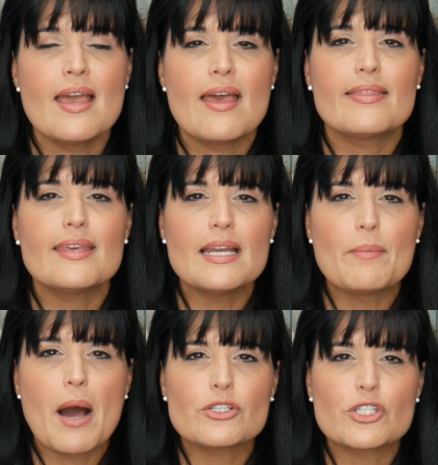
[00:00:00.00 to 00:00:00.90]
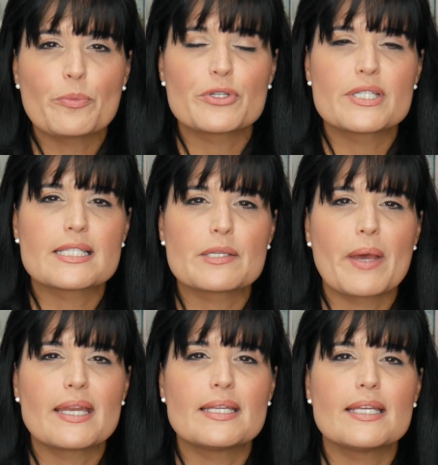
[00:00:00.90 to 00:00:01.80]
Then I'm also
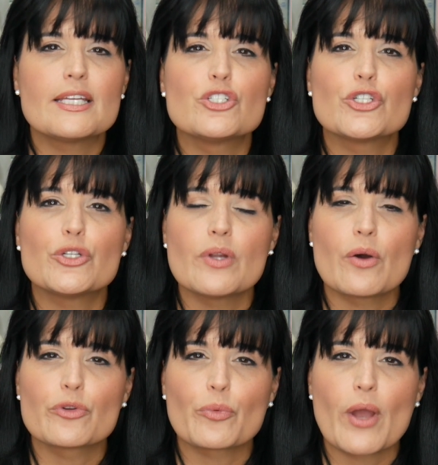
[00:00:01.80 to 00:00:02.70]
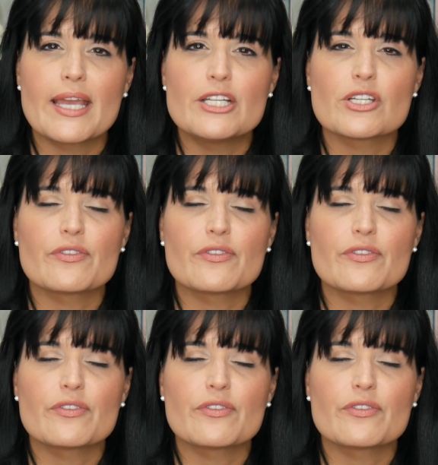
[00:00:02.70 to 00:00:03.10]
participating in June on the Range,